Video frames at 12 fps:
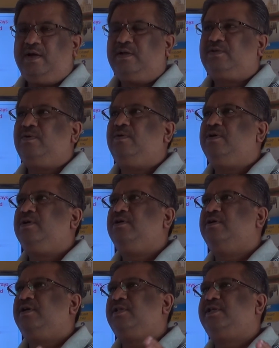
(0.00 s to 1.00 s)
So
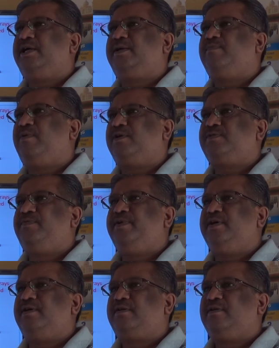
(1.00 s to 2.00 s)
Earth's
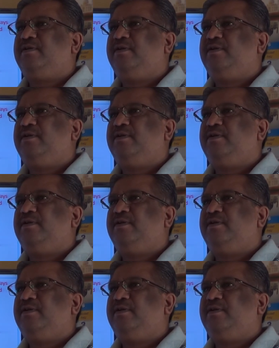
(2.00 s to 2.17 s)
atmosphere